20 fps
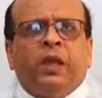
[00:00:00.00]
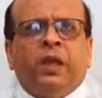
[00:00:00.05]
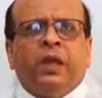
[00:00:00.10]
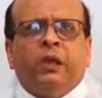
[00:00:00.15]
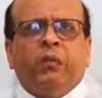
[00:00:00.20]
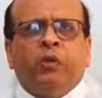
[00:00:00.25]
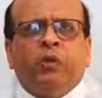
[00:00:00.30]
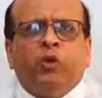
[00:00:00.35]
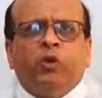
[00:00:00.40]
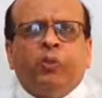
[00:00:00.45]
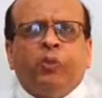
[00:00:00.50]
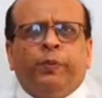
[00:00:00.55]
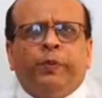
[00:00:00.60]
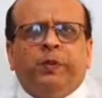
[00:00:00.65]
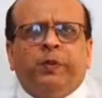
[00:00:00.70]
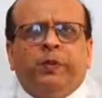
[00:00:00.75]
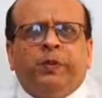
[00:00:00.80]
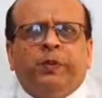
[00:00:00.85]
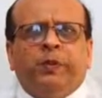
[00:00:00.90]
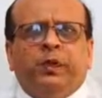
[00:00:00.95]
And most
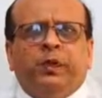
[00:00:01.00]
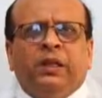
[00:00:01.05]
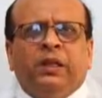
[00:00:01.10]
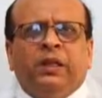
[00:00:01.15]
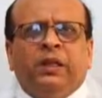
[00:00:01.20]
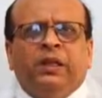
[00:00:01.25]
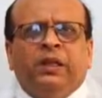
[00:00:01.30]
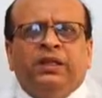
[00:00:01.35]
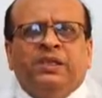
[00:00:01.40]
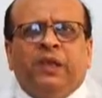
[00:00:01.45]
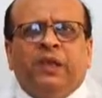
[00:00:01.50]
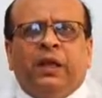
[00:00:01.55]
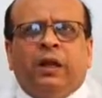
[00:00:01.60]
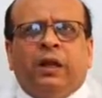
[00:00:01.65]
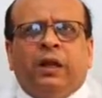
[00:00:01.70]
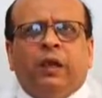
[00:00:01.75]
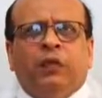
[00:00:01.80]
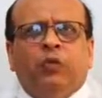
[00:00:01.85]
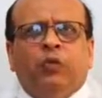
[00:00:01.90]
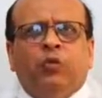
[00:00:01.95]
patients in this
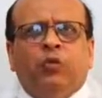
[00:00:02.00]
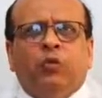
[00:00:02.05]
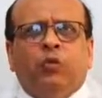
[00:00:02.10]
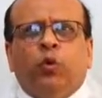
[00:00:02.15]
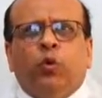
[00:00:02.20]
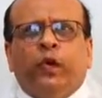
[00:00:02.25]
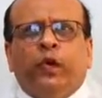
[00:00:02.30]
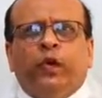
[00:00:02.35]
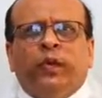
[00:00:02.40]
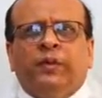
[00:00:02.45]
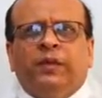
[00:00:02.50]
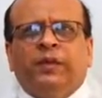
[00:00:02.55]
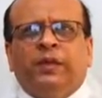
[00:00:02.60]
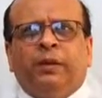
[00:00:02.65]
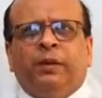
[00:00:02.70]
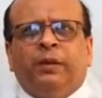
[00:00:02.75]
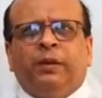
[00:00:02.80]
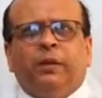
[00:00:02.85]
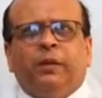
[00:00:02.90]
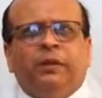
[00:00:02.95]
era do not
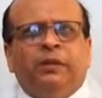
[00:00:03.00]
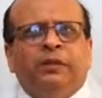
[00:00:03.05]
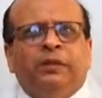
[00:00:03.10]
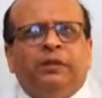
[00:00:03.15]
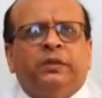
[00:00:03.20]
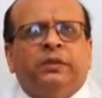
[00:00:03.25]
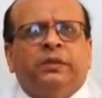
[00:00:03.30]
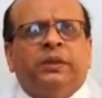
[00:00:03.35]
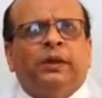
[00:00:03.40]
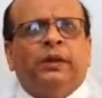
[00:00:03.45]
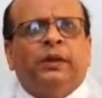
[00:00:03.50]
accept this.